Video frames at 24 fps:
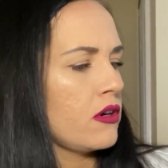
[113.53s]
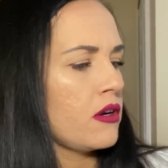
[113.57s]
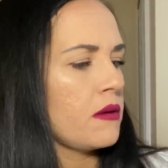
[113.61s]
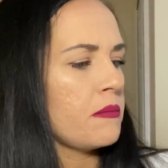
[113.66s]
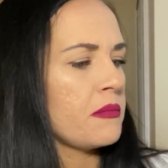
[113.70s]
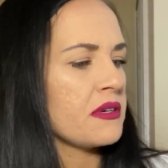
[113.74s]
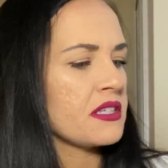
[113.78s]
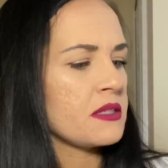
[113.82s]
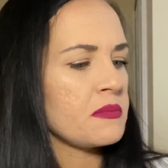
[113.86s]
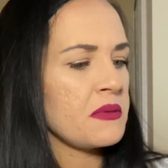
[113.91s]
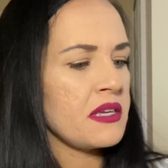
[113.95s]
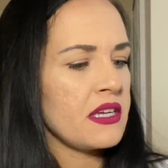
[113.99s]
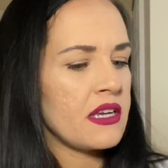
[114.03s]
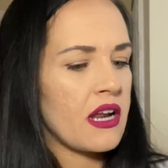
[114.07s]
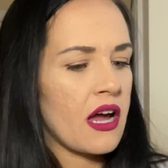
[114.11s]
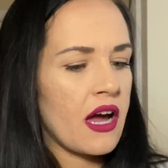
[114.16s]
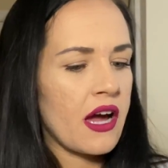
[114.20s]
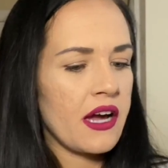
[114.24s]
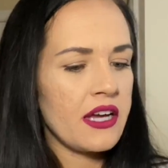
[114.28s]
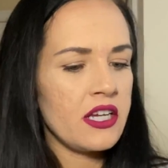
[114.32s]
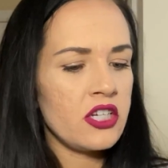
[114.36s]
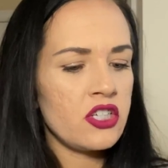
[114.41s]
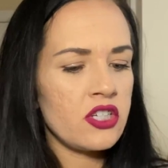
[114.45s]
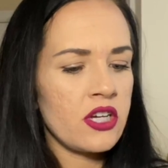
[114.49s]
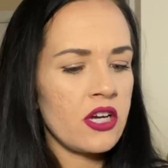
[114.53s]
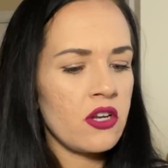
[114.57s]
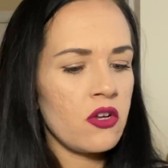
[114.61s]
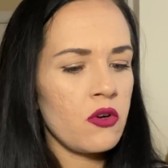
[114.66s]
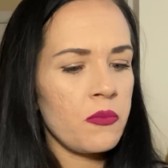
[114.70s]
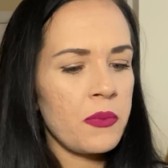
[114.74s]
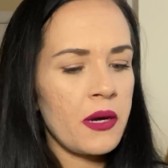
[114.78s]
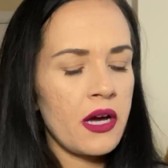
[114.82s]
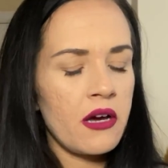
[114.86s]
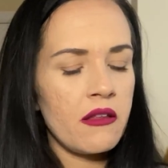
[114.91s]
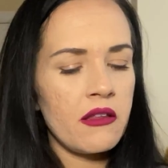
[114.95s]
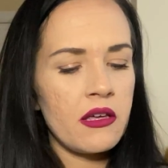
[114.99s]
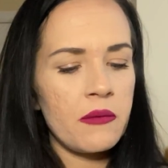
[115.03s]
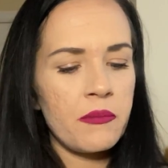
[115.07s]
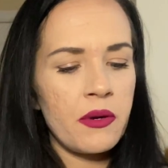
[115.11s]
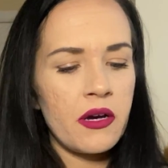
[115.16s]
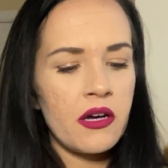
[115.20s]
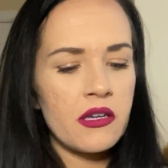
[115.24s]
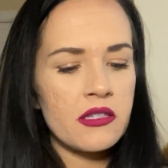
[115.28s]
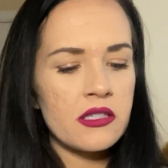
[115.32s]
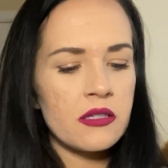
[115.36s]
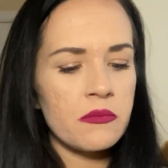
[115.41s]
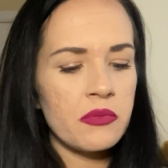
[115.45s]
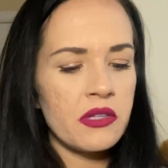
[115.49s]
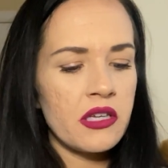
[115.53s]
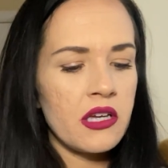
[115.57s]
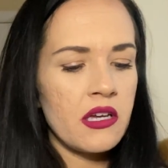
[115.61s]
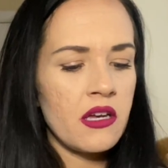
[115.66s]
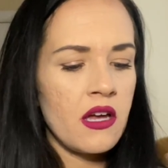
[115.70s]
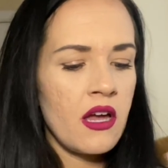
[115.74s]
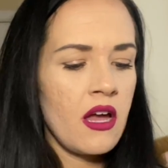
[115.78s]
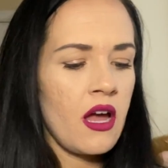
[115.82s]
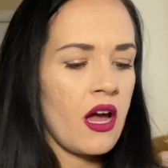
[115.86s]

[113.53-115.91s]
must be an eyeshadow palette possibly.